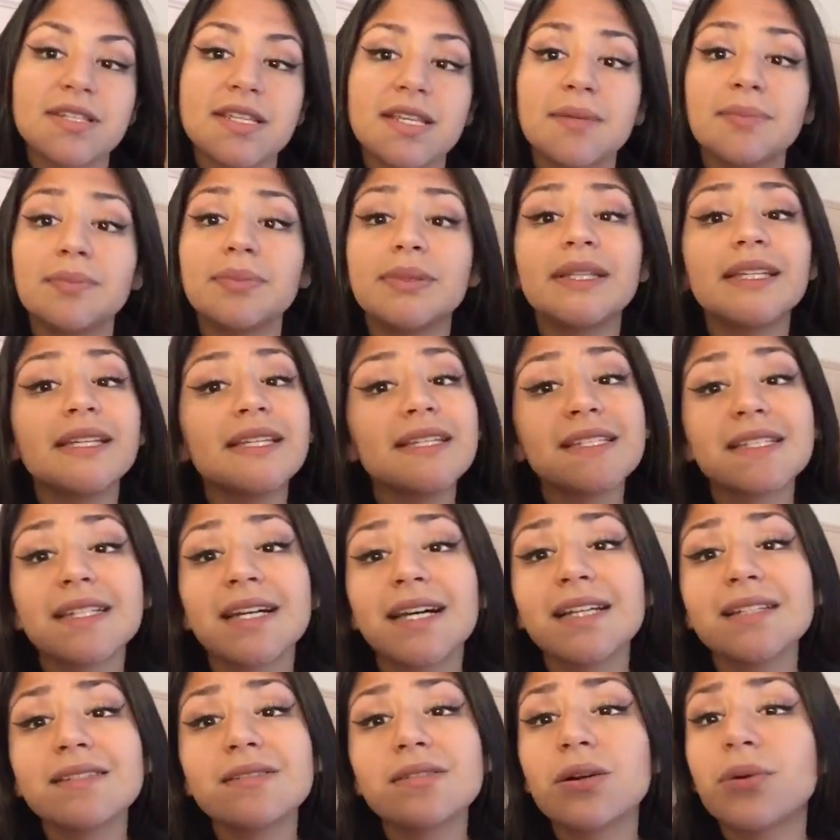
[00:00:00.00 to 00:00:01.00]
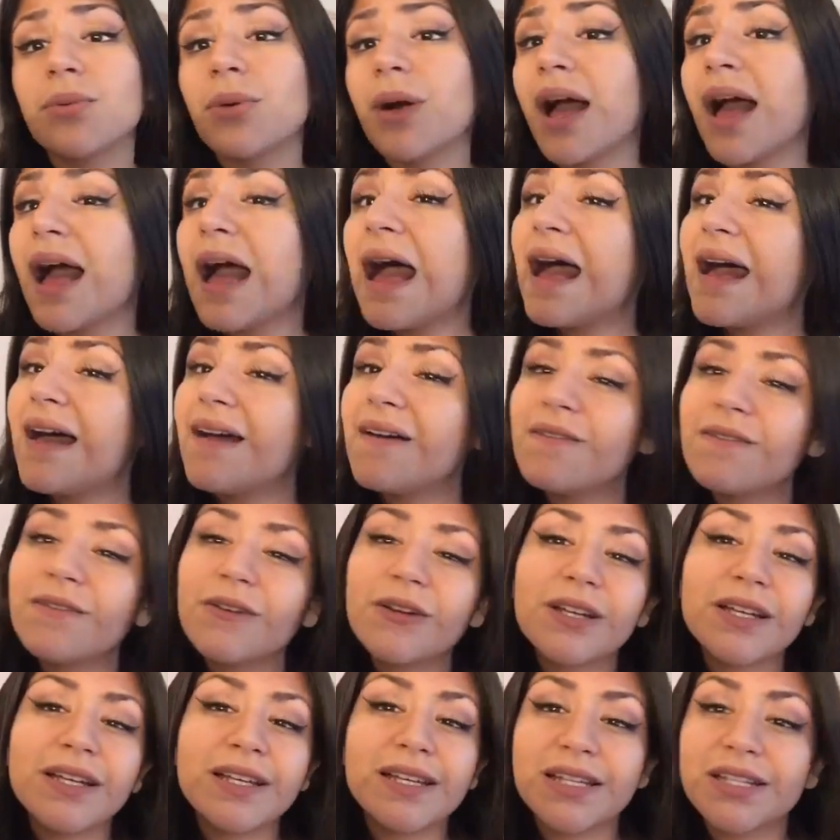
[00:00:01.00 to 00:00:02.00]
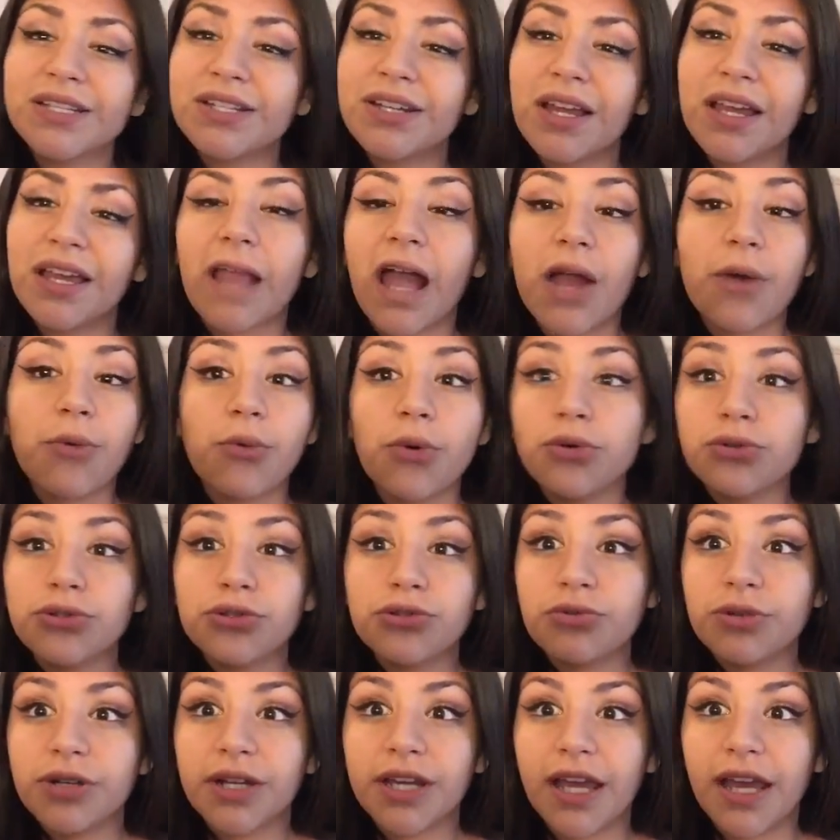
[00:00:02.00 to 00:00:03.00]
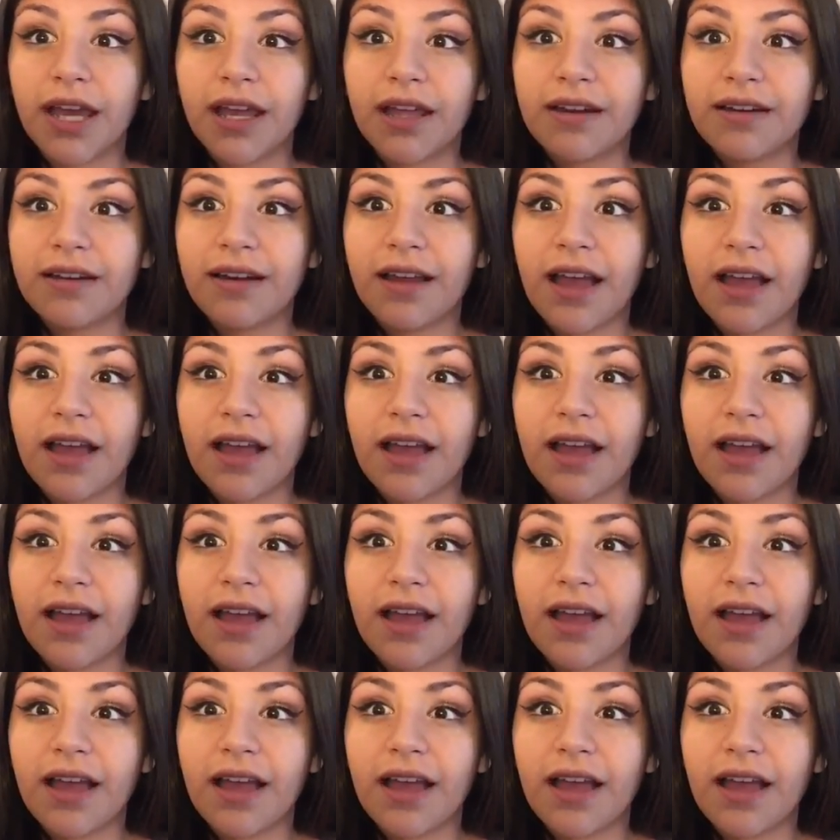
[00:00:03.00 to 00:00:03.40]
And please, guys, don't ever hitchhike. I won't do it again.